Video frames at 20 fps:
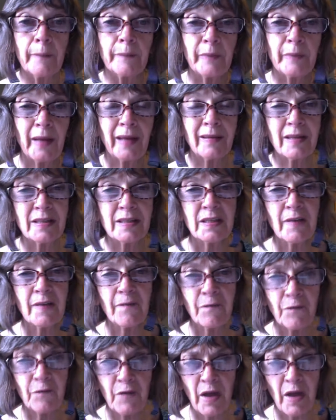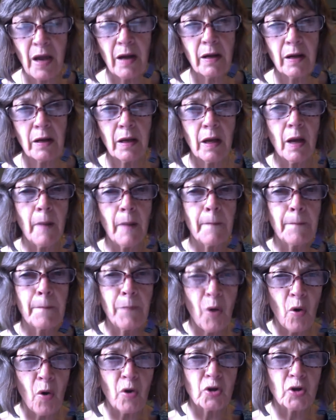and there's a very
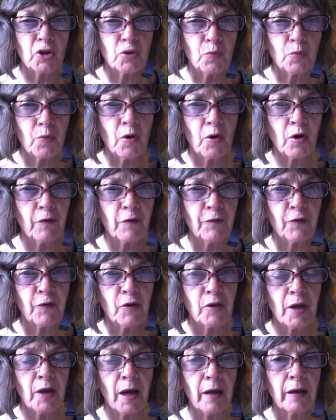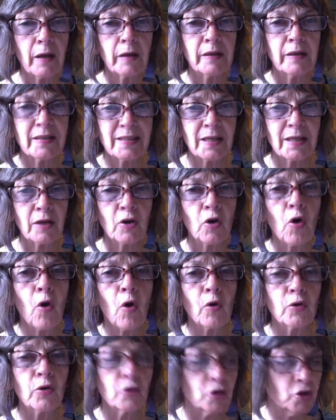posh word for that, and it's a
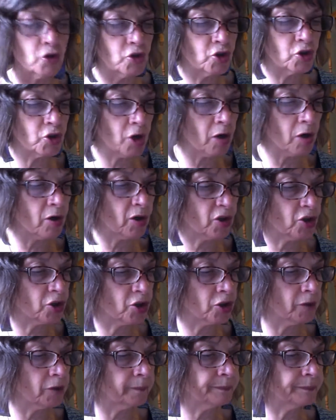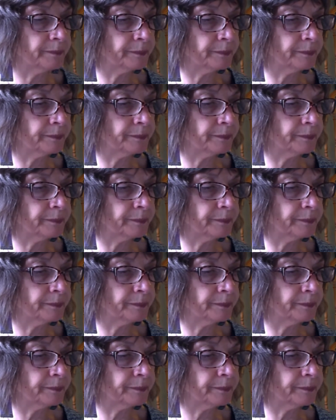conjunction.